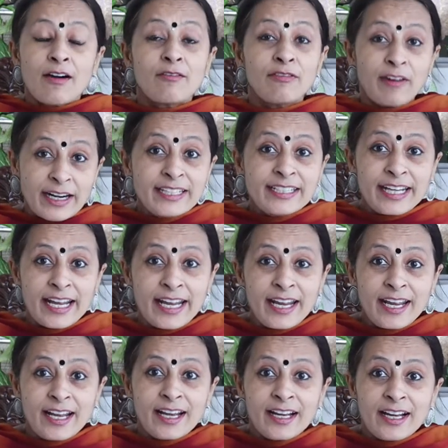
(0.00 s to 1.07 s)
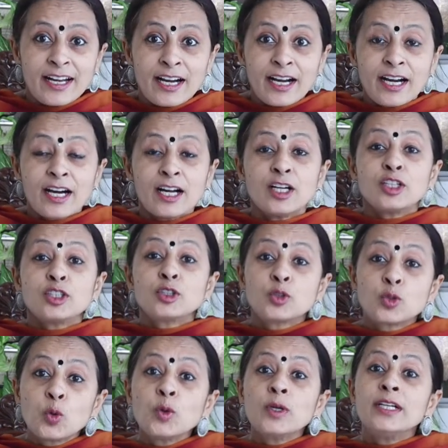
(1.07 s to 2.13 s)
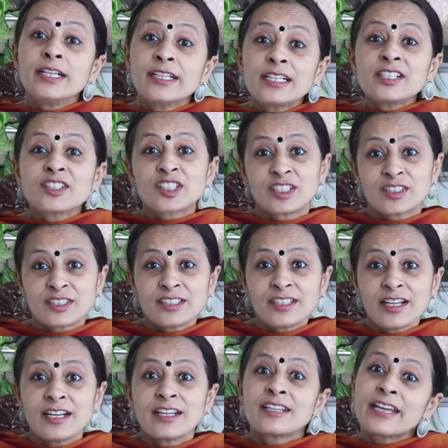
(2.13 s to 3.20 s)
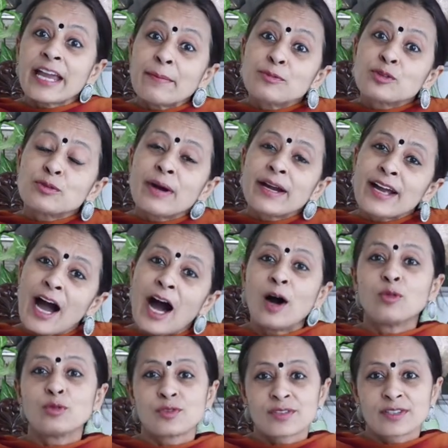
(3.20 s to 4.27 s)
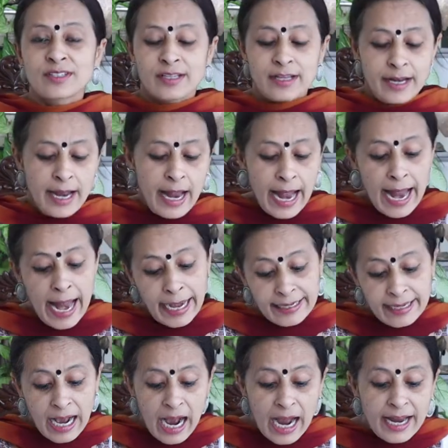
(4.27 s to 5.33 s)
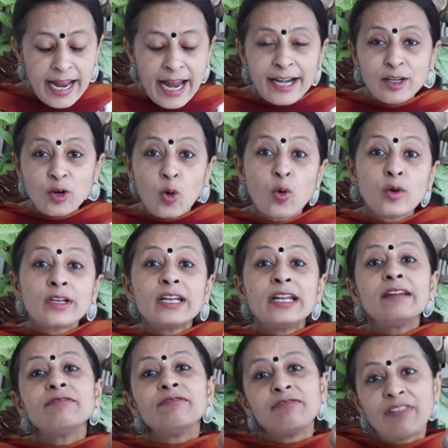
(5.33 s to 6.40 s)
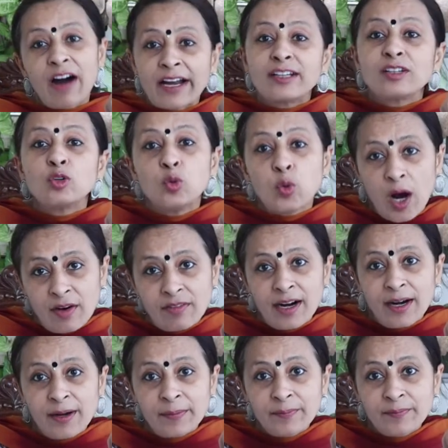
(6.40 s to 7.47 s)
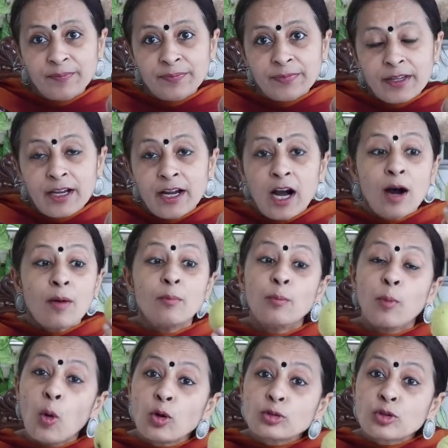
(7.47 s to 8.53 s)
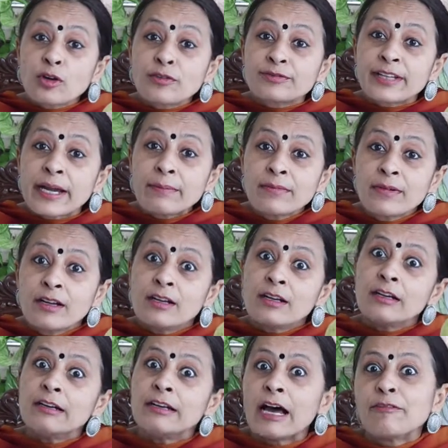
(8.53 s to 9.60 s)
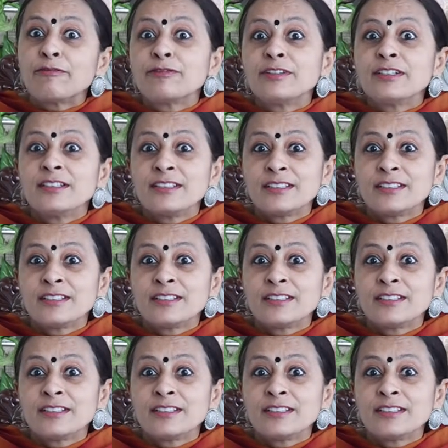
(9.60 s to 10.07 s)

One day, two little children came to my house and I had only one guava. Both of them loved